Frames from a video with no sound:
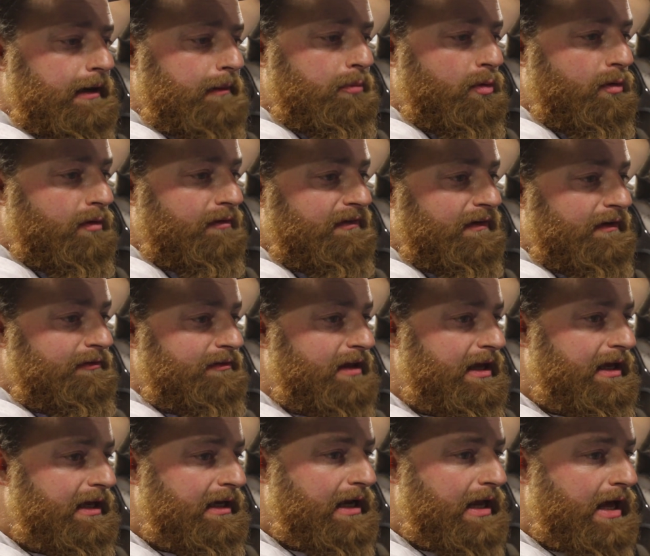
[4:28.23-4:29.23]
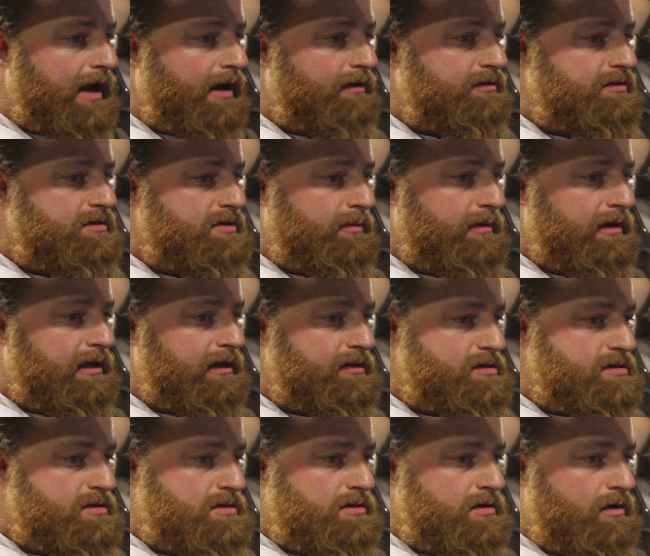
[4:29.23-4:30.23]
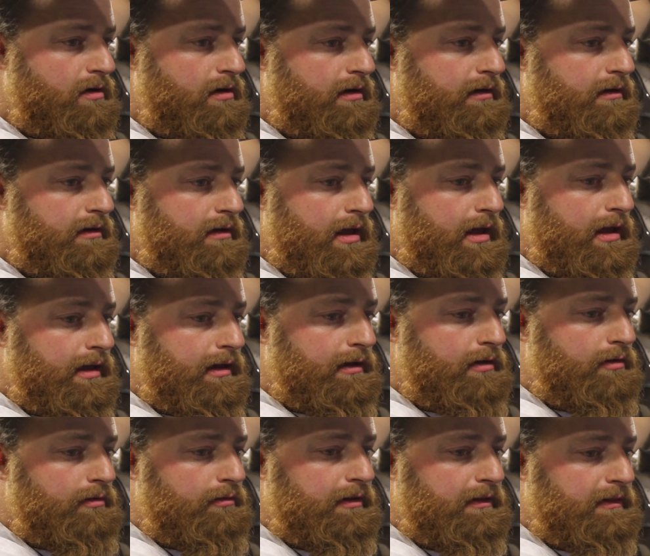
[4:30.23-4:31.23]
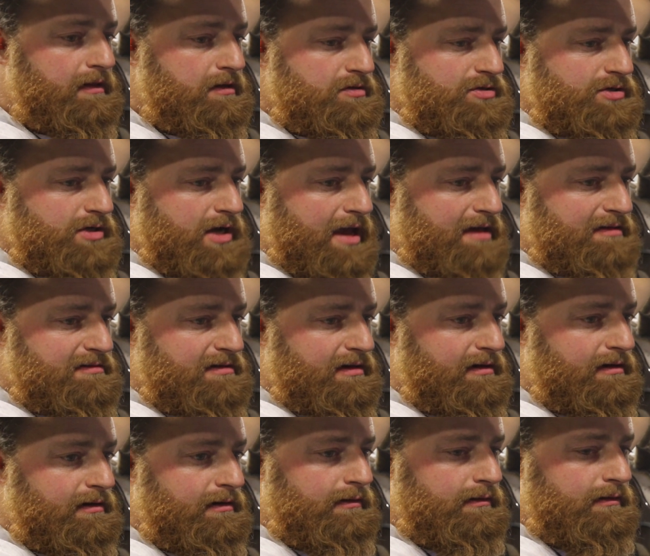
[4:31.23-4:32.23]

Pour 15 now, so we can start coating this chassis.